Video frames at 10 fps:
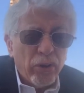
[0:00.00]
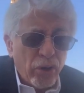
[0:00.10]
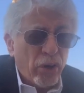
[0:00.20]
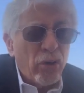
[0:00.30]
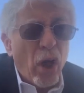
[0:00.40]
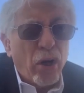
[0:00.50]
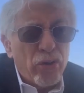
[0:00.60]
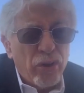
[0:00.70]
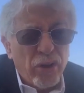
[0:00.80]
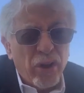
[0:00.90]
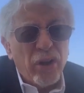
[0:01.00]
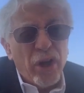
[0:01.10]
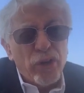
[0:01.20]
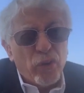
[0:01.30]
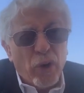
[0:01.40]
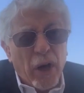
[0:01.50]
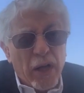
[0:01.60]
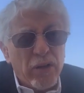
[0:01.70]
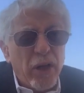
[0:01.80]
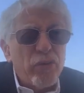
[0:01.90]
technology than the
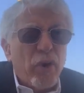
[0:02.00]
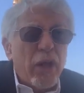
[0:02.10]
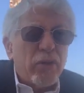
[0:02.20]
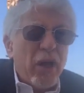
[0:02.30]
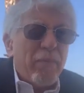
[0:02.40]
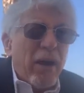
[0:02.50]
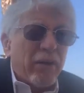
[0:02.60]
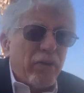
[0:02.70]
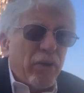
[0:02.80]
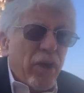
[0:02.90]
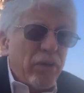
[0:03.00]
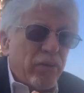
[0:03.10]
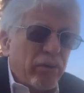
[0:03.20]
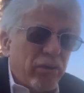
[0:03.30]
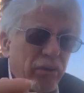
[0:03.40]
Israelites. The Israelites came out of the desert.